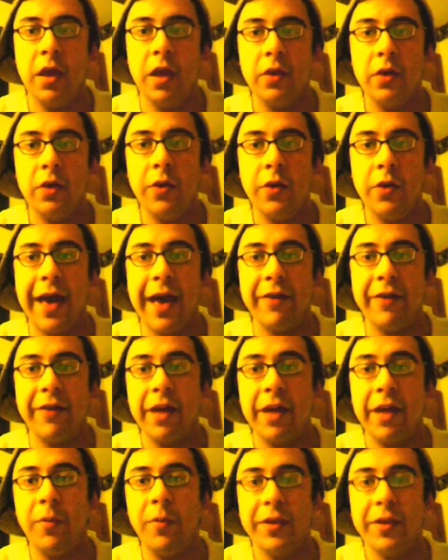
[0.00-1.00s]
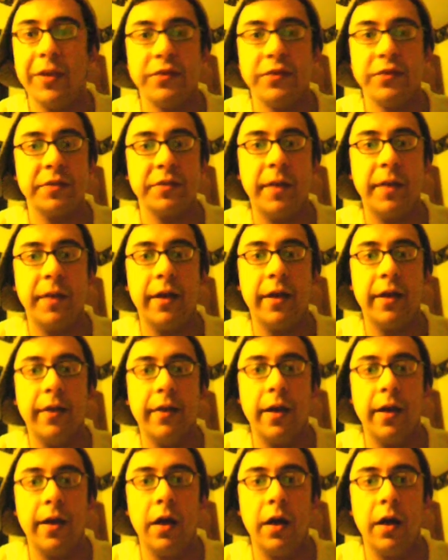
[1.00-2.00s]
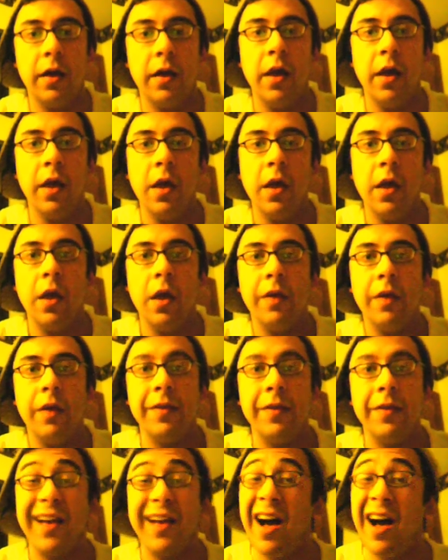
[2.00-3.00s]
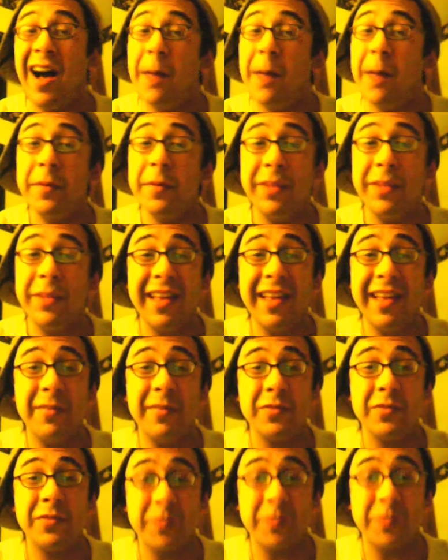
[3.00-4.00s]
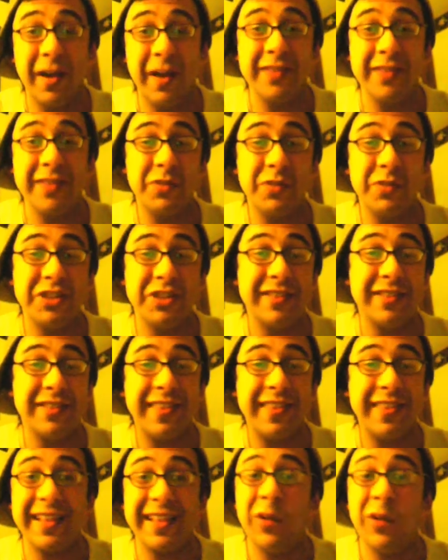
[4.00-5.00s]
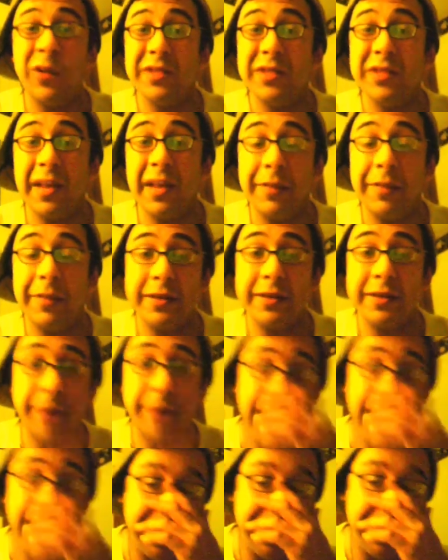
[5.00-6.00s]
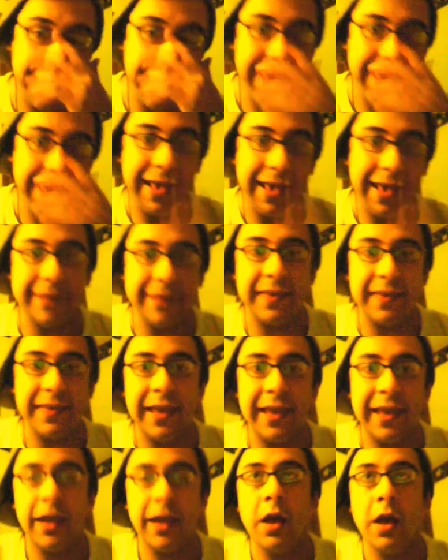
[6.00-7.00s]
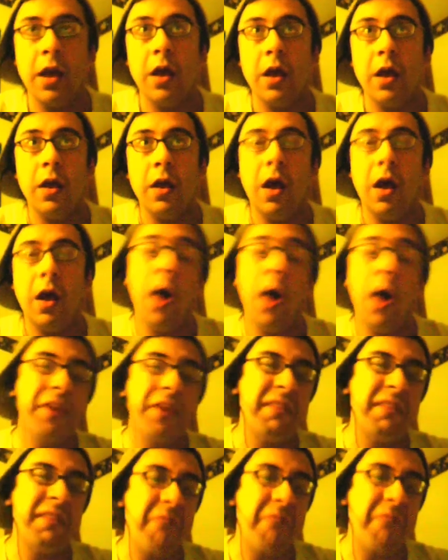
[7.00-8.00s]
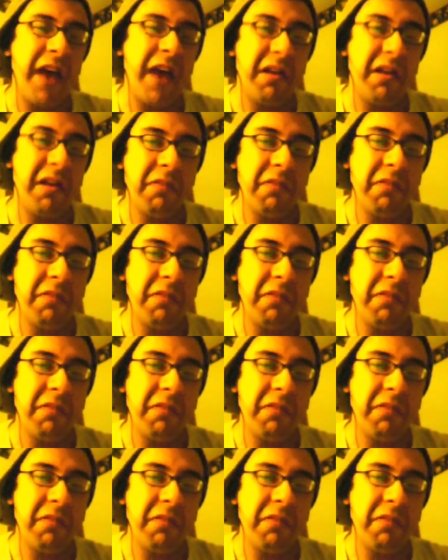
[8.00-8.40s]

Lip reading: you have a couple ways to respond. The common response, which is the thing that holds a lot of players back, is oh, it didn't matter.